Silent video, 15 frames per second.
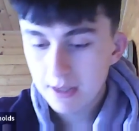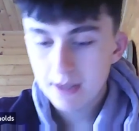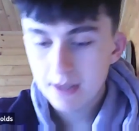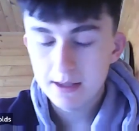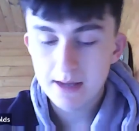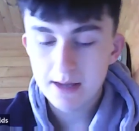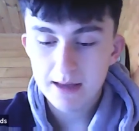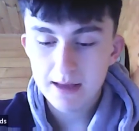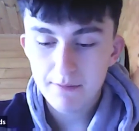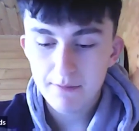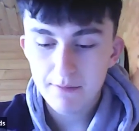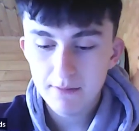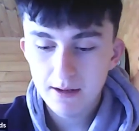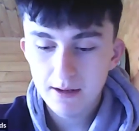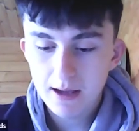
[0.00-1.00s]
Yeah,
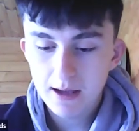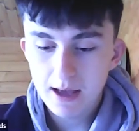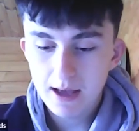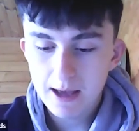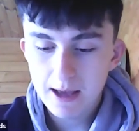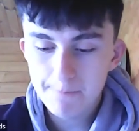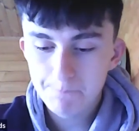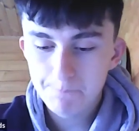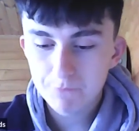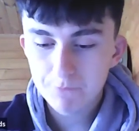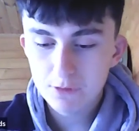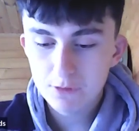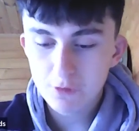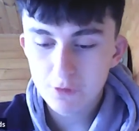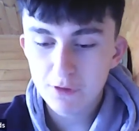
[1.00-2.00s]
definitely.
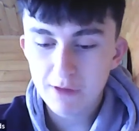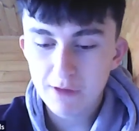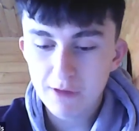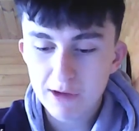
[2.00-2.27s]
Just on that